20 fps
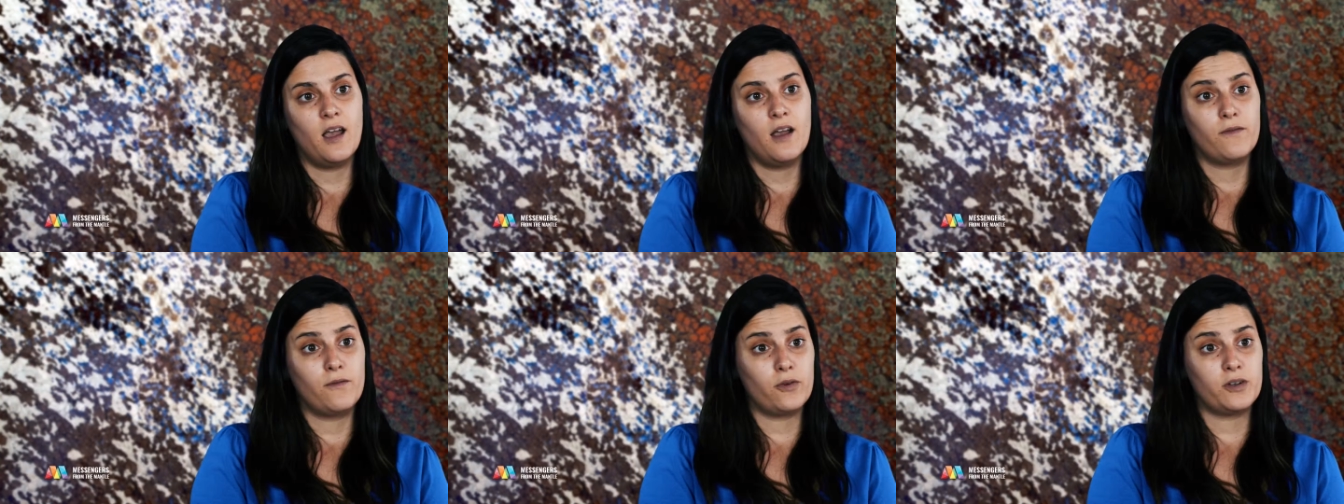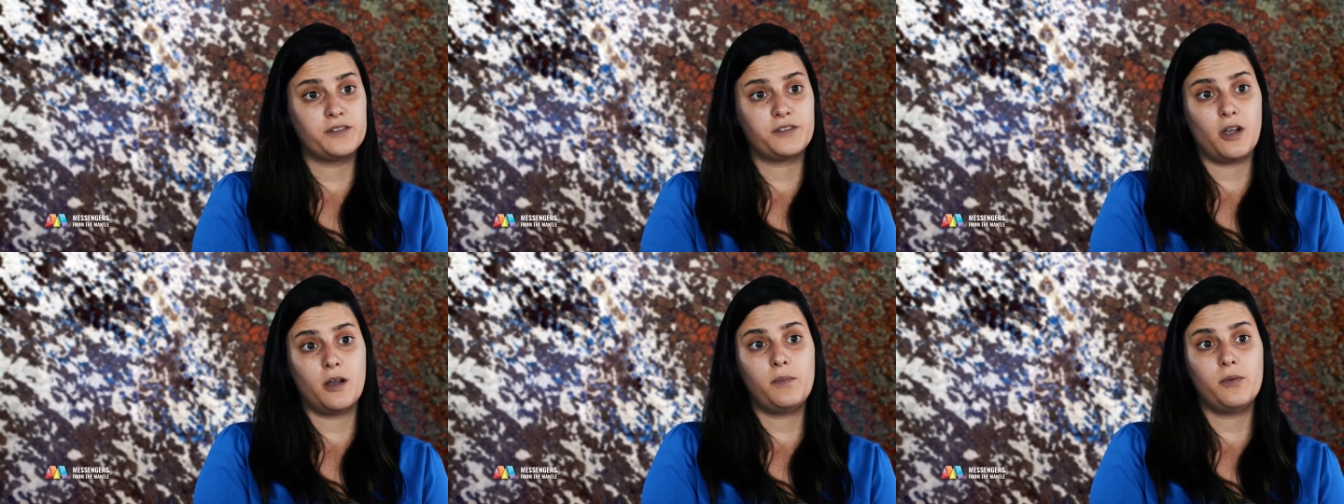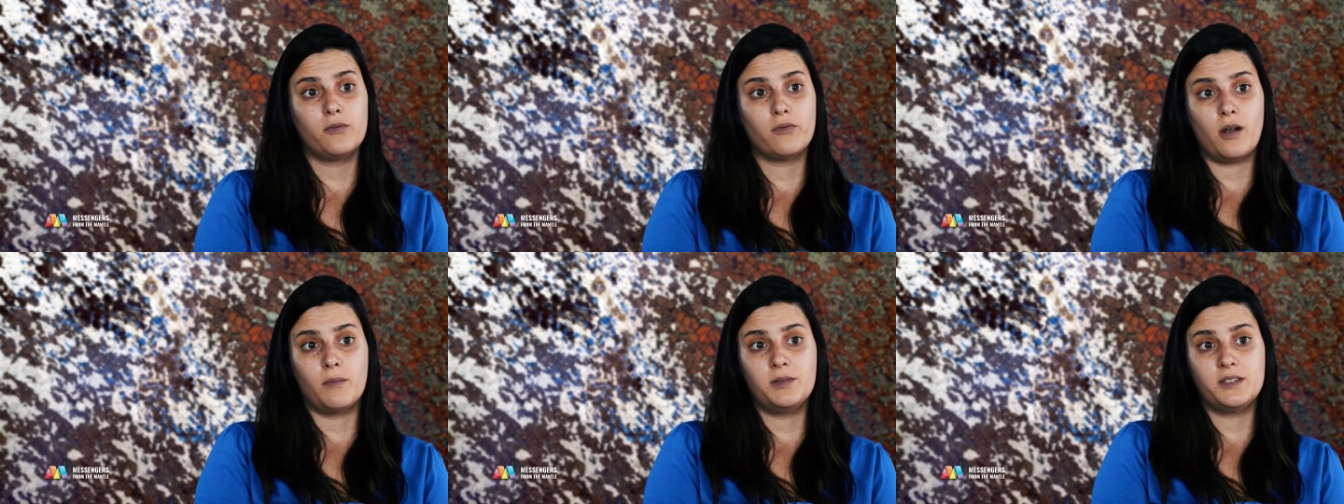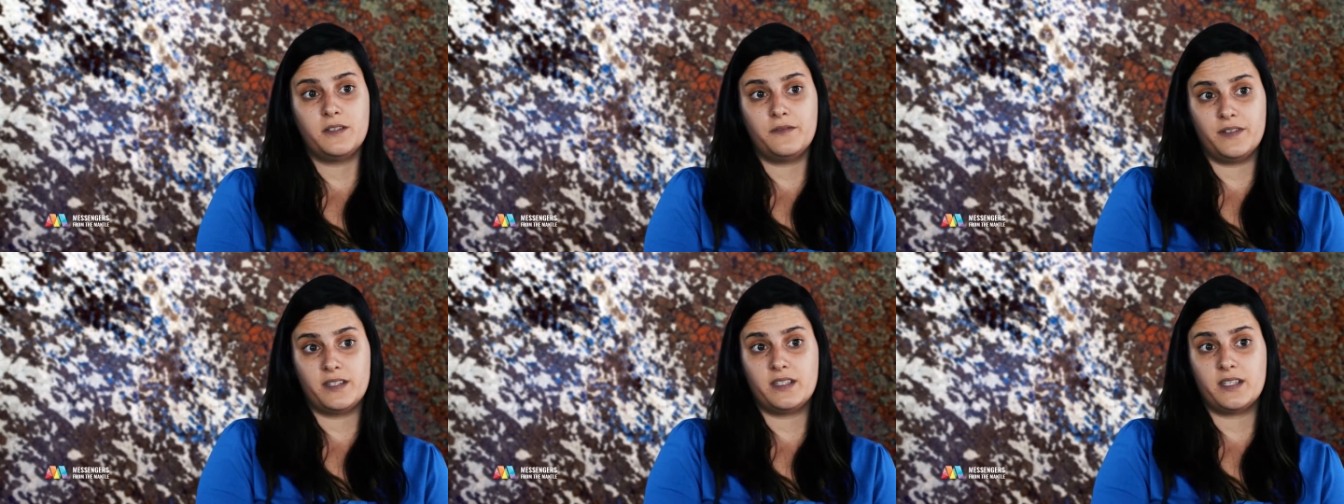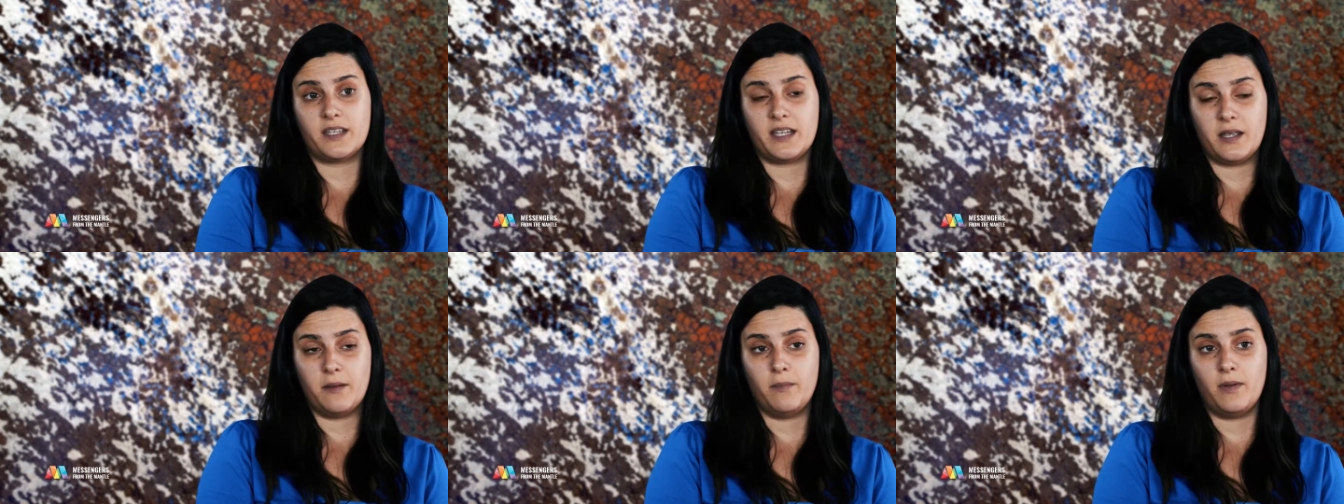For example, Roberts Victor
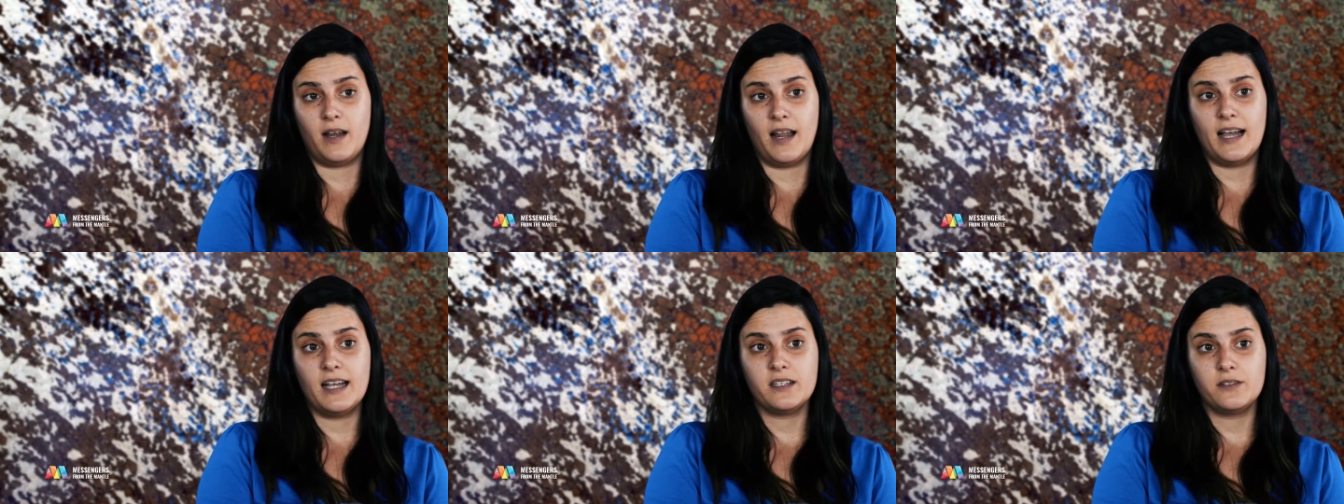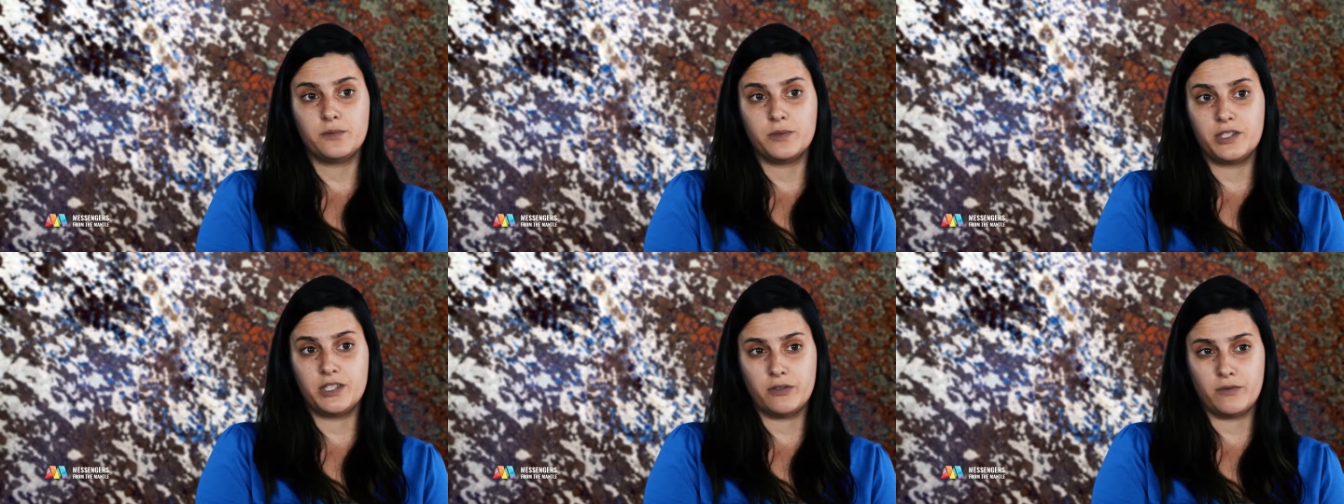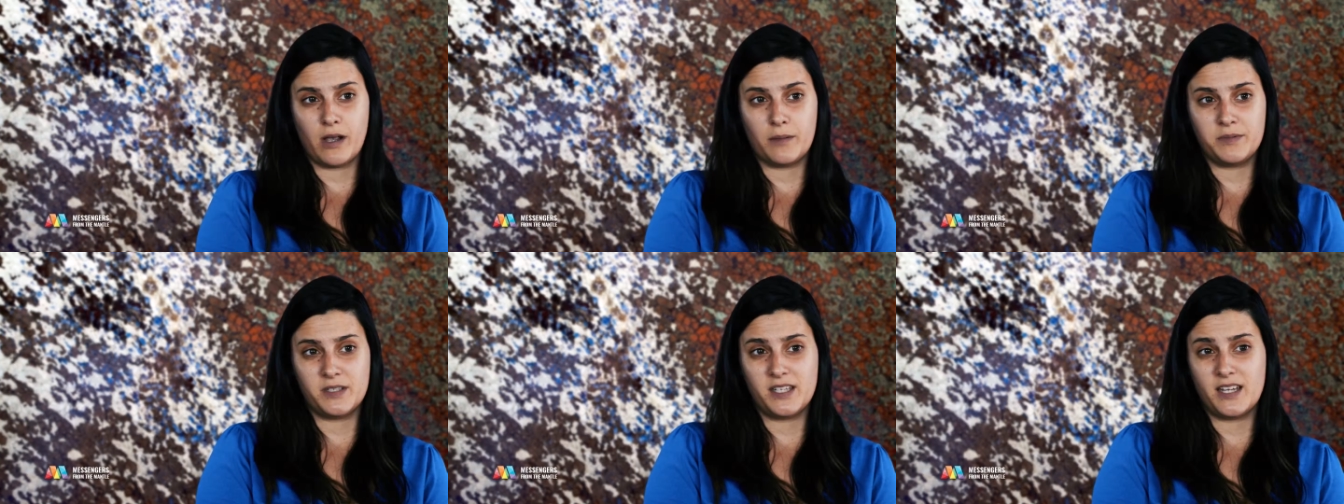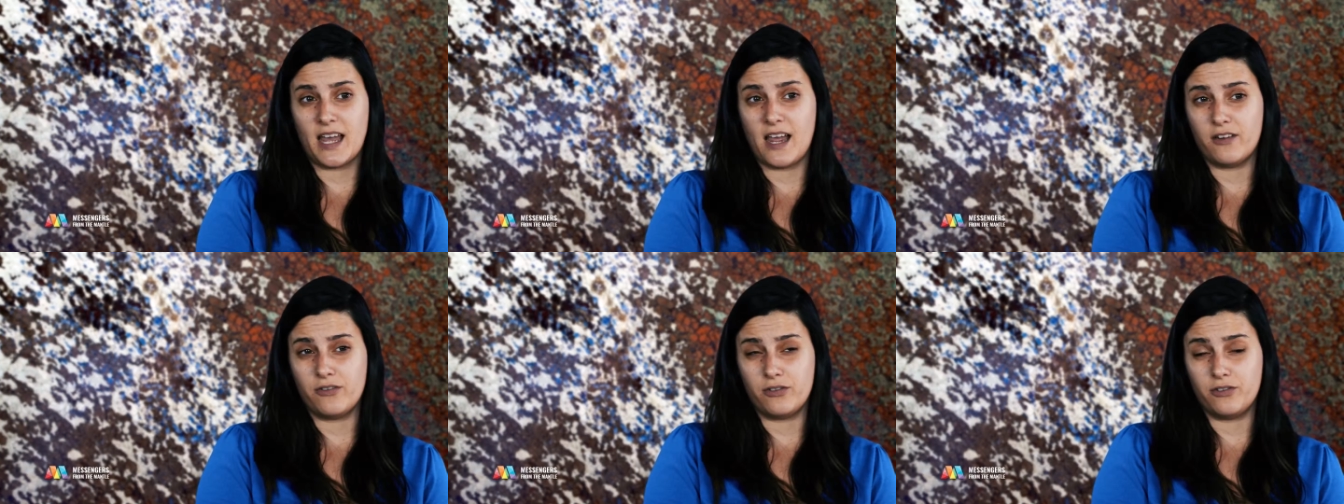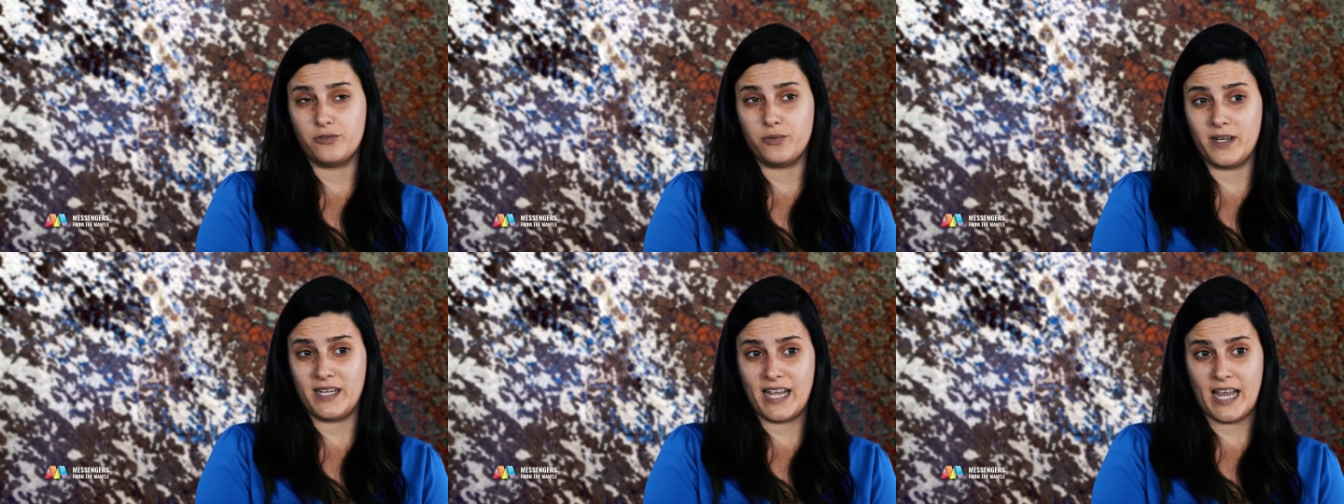kimberlite, which erupted
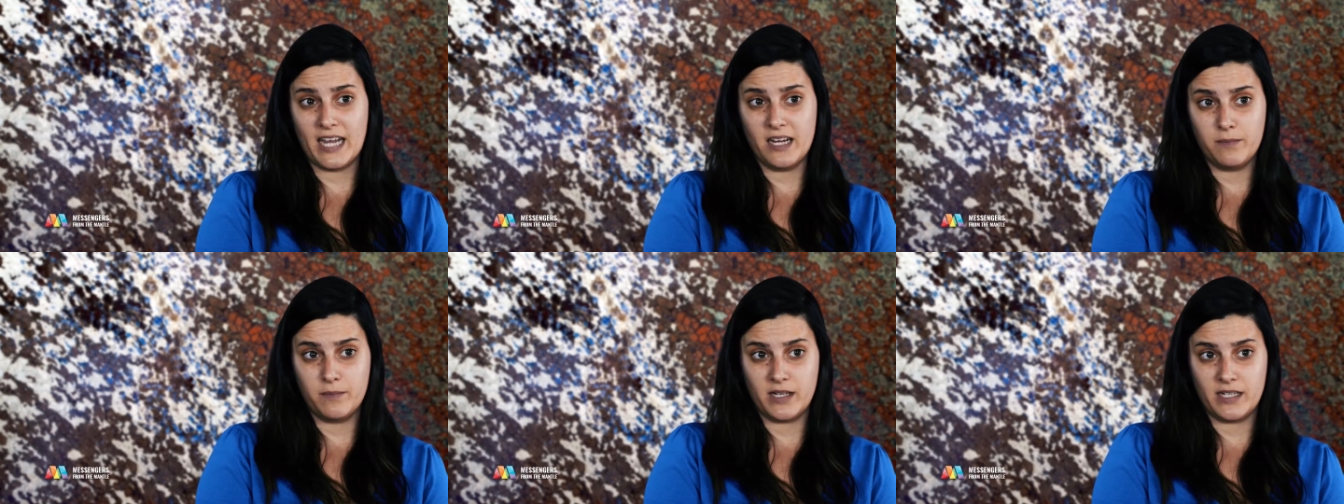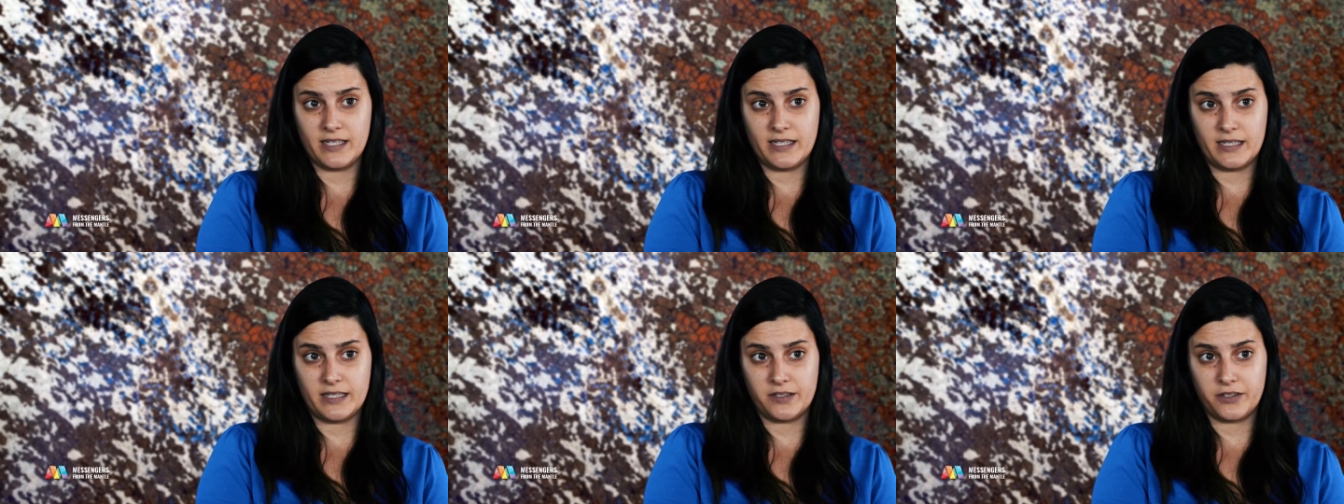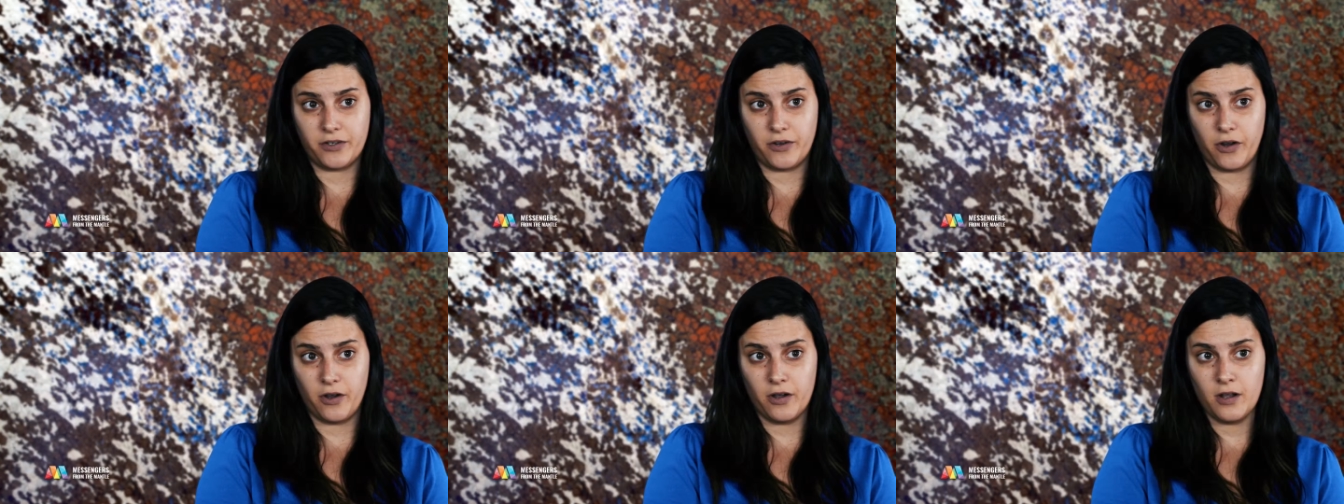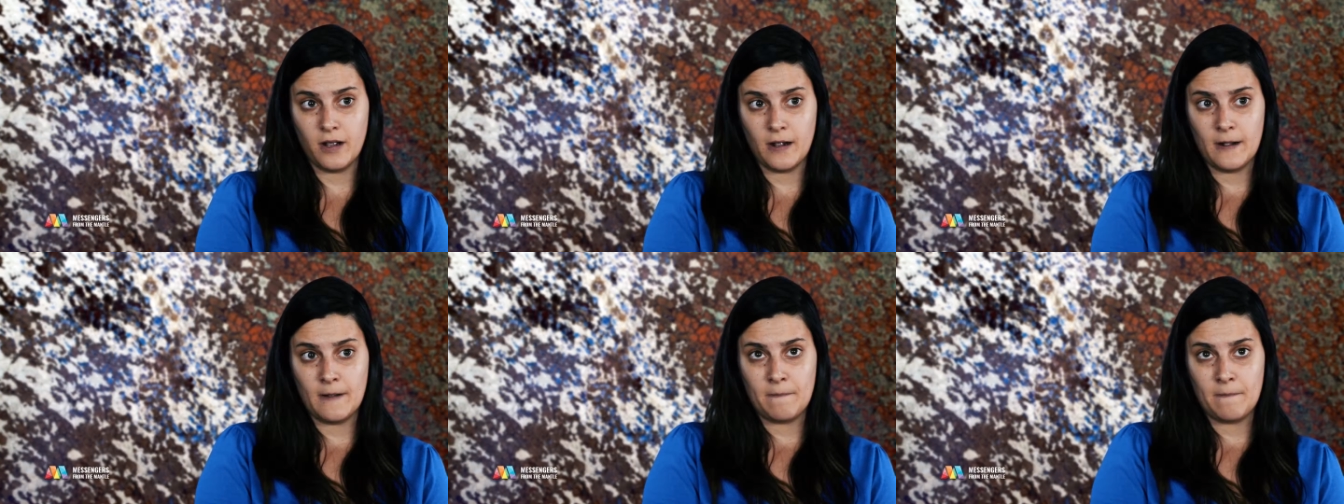128 million years ago,